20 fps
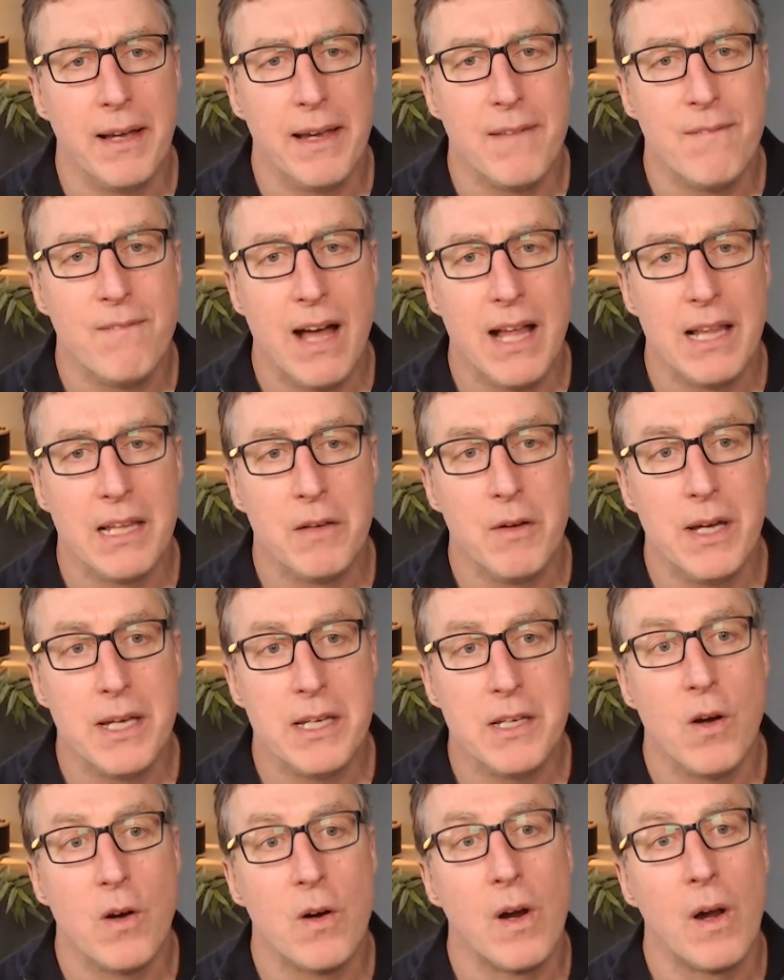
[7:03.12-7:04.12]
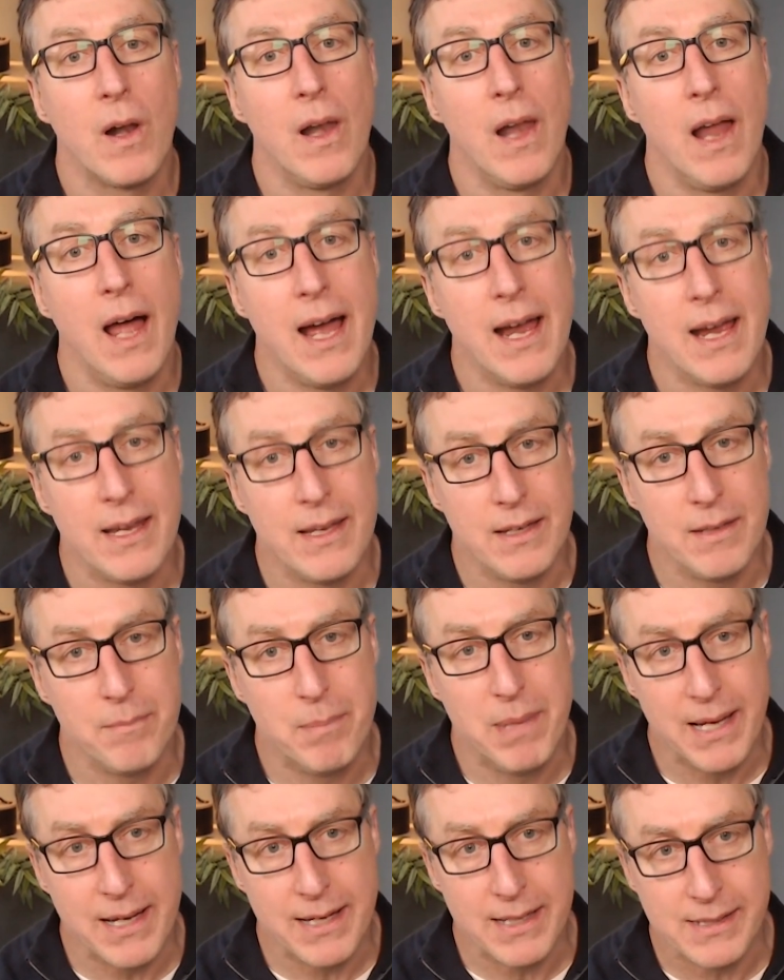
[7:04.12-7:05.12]
evaluate your client
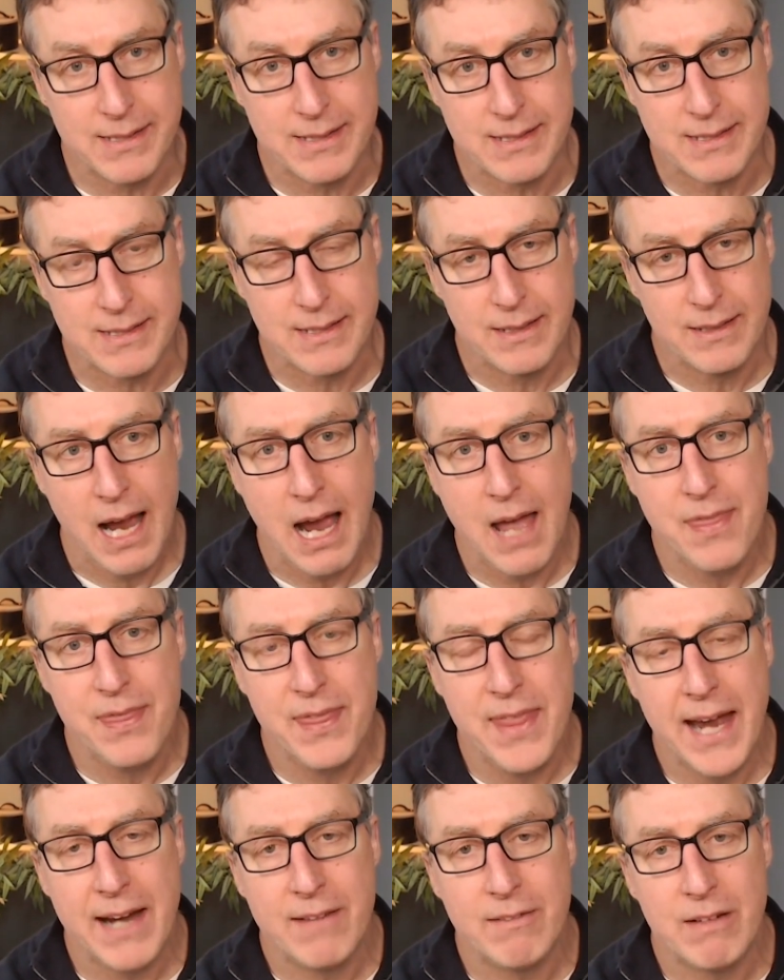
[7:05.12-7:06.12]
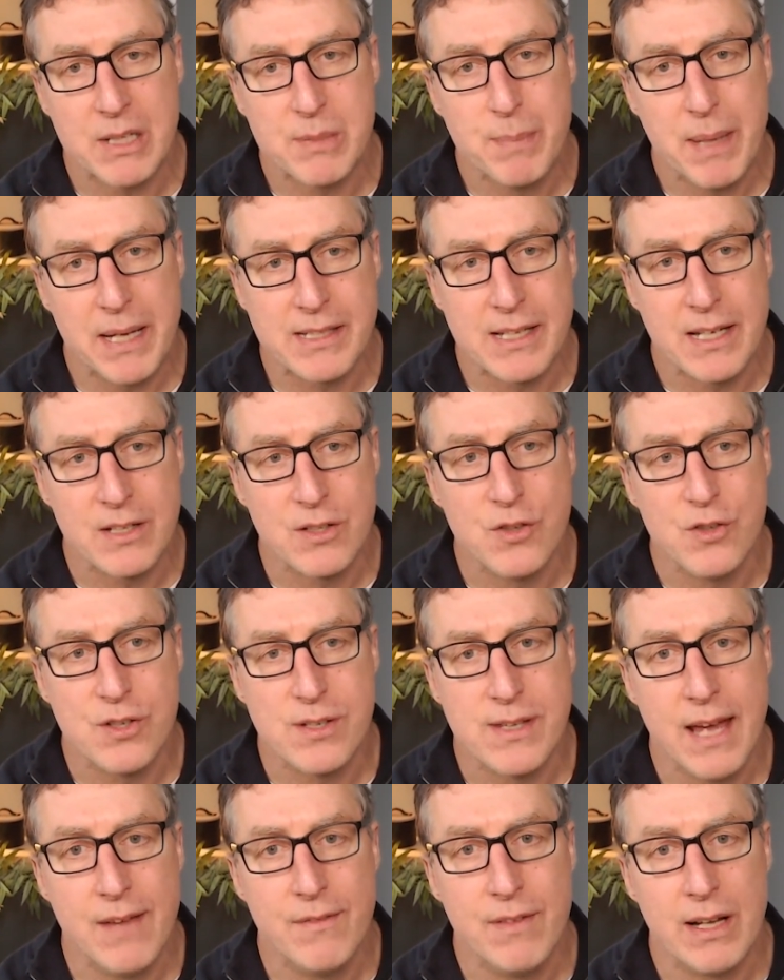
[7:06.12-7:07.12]
base and their expectations,
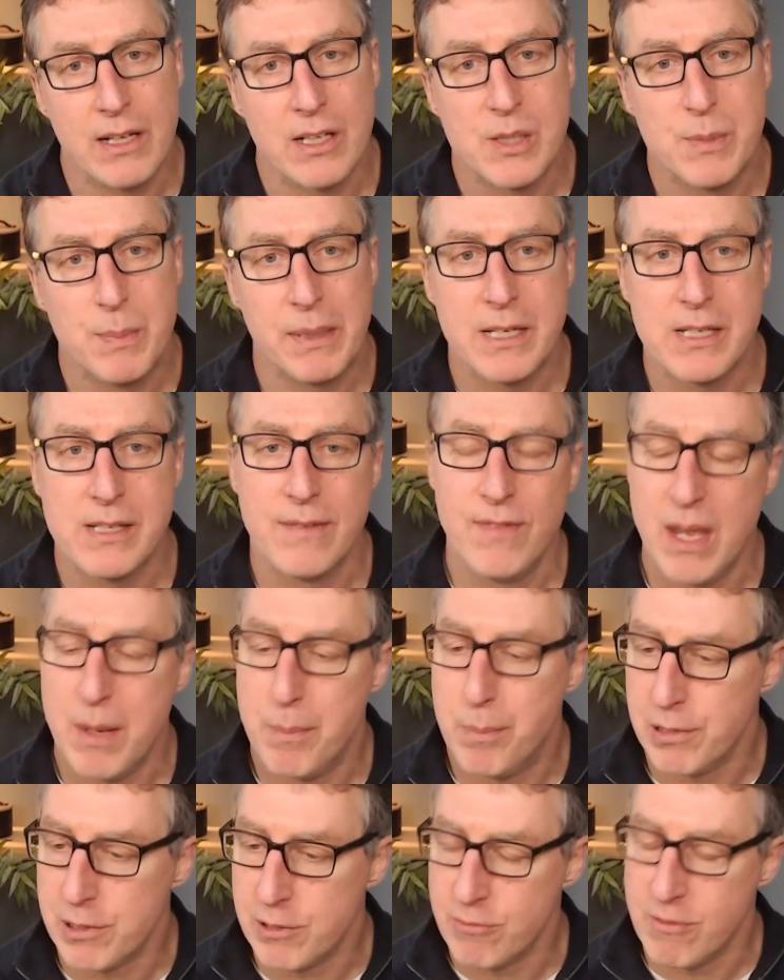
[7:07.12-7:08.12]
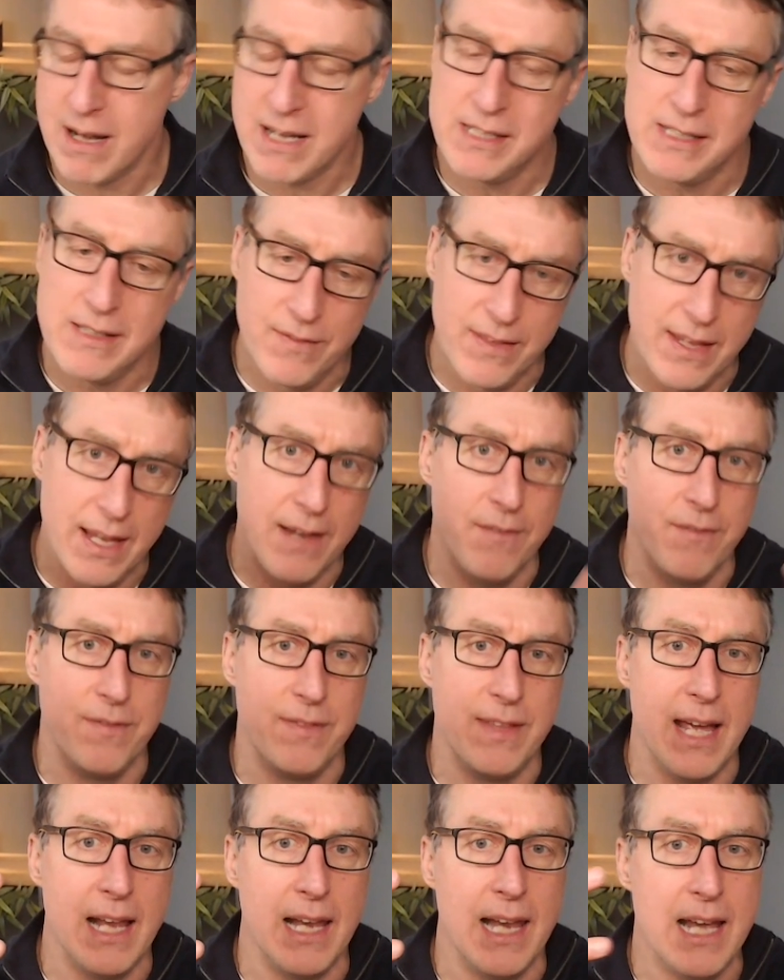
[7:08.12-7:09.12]
their values, because if they're progressive, if
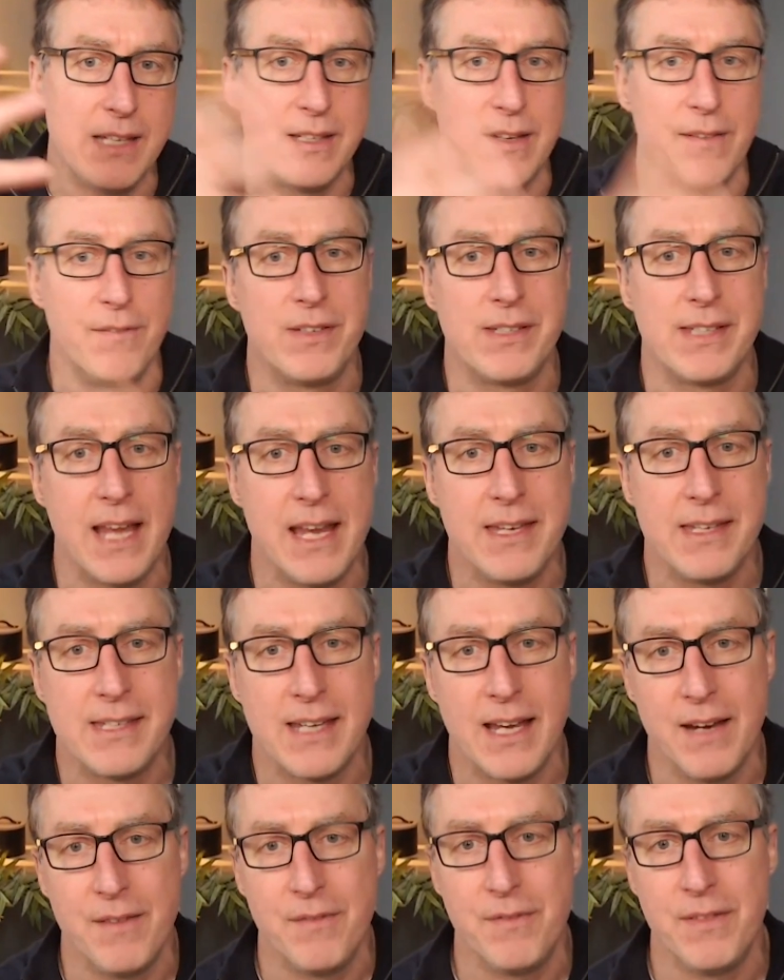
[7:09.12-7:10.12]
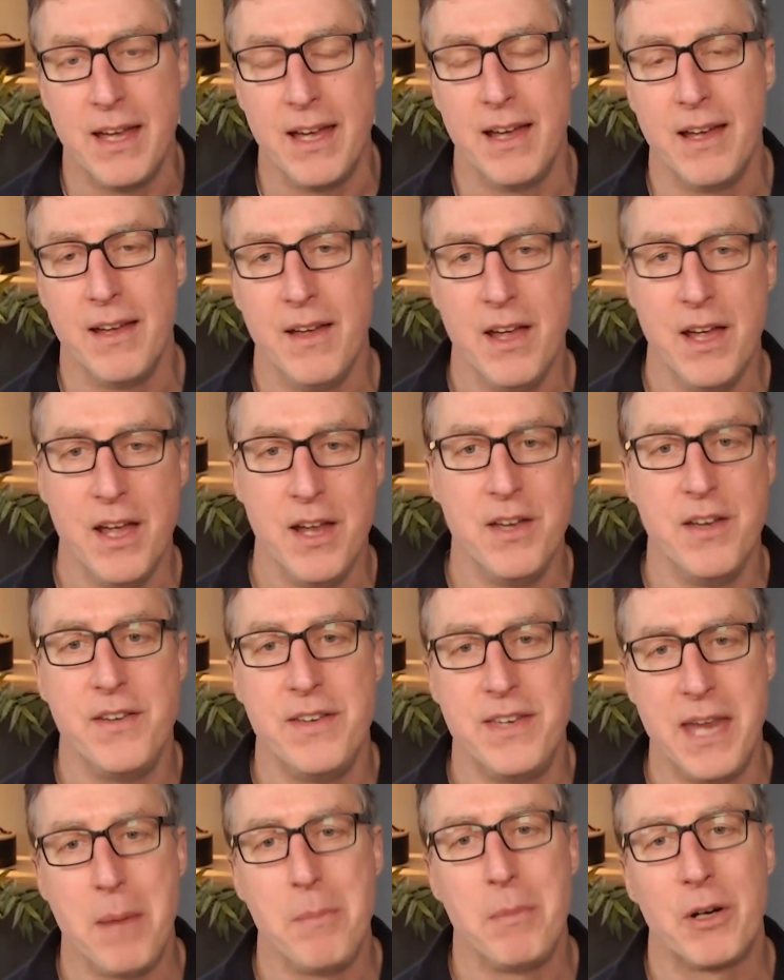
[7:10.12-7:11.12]
they're left of centre, if they're
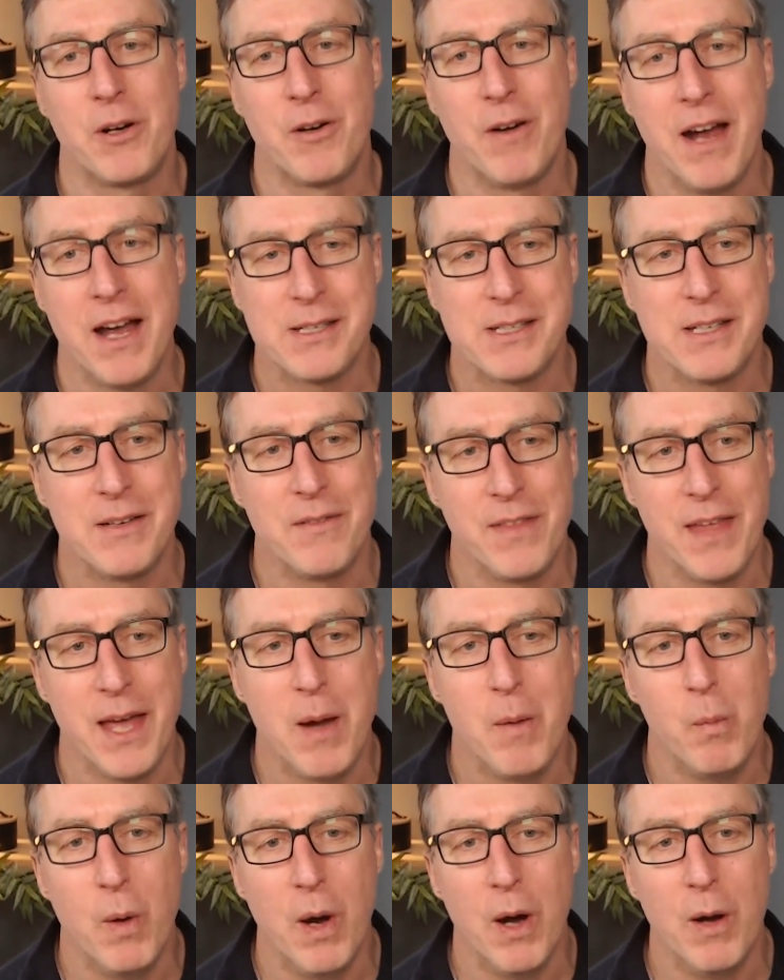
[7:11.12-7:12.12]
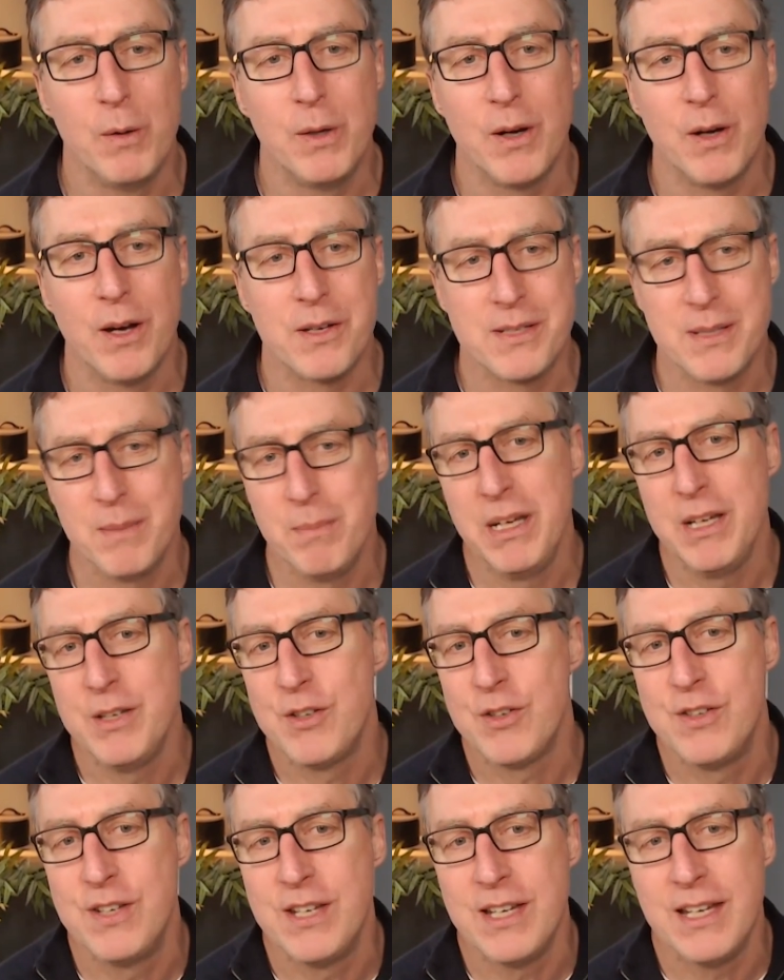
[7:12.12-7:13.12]
Democrats, if they're woke, or simply
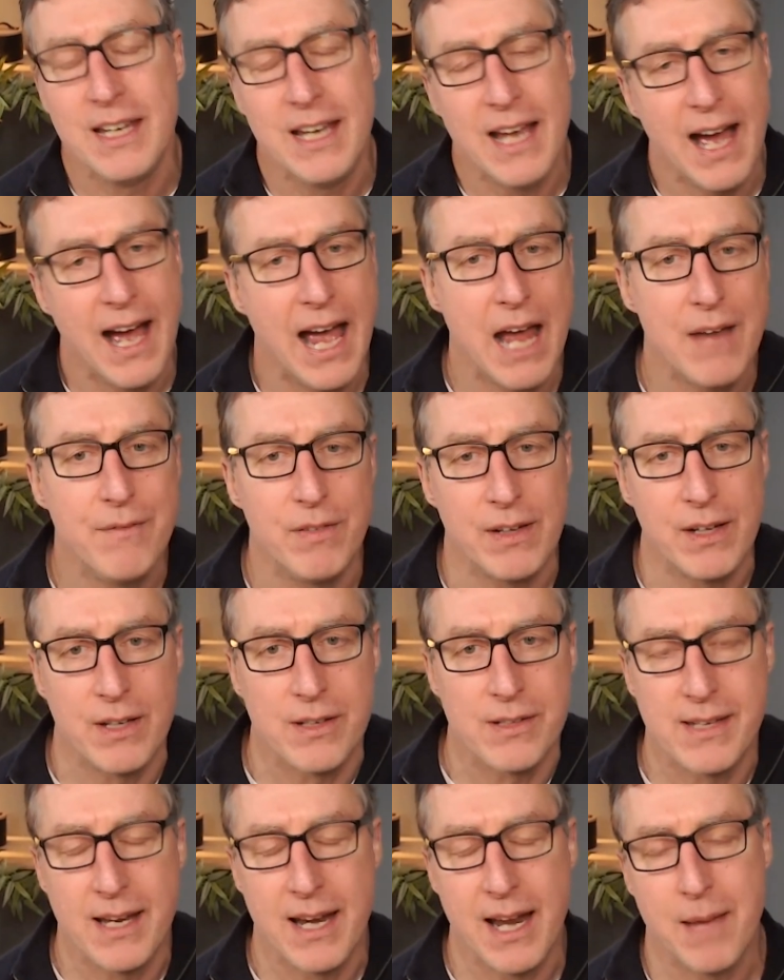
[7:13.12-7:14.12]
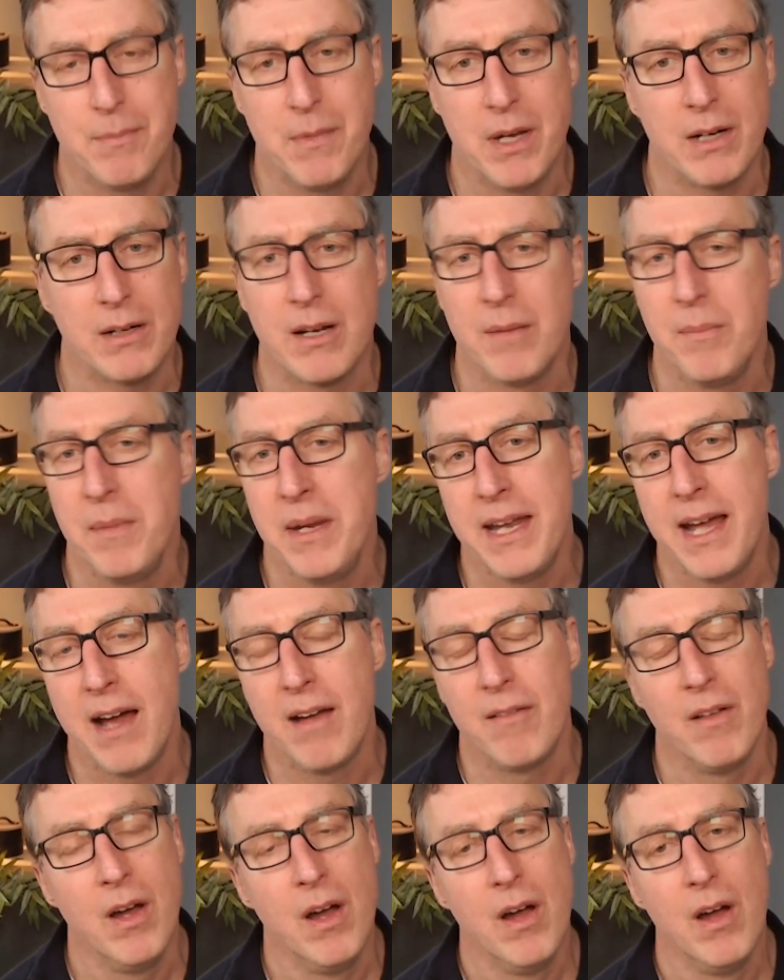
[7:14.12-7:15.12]
just DEI advocates, and I'm not coming
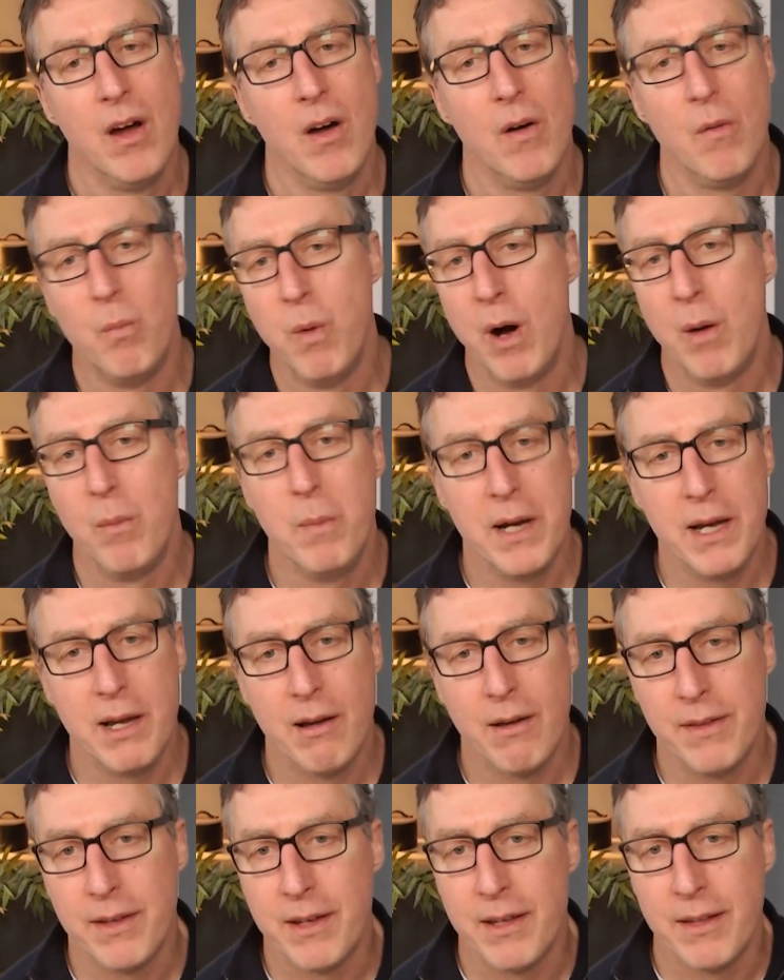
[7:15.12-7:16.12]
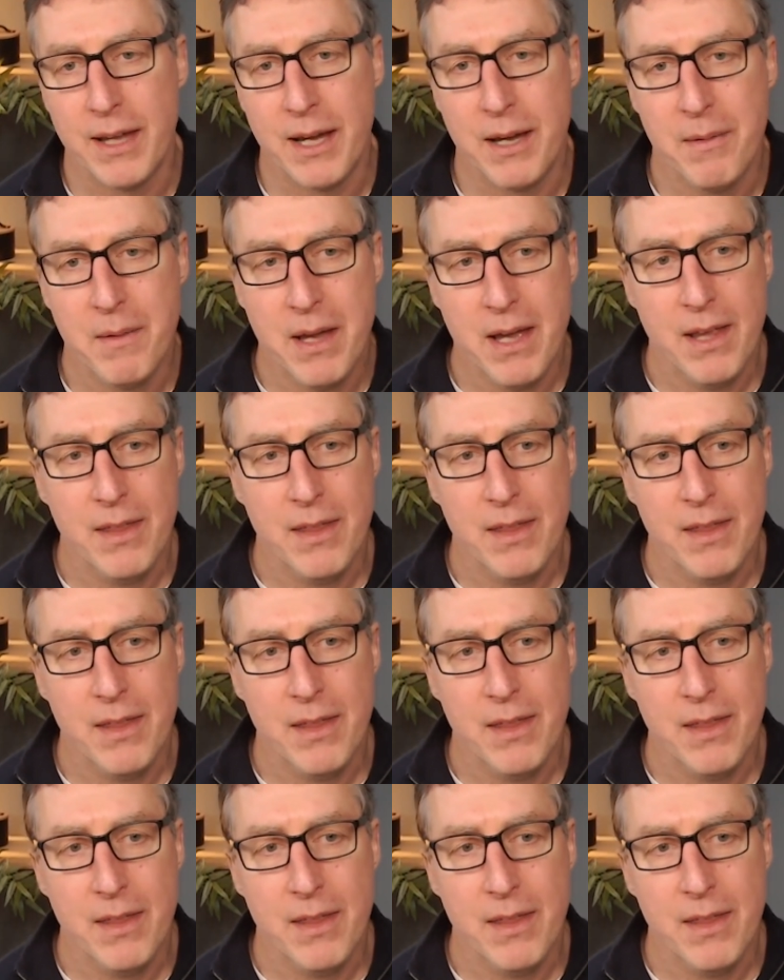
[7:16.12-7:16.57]
down one way or the other,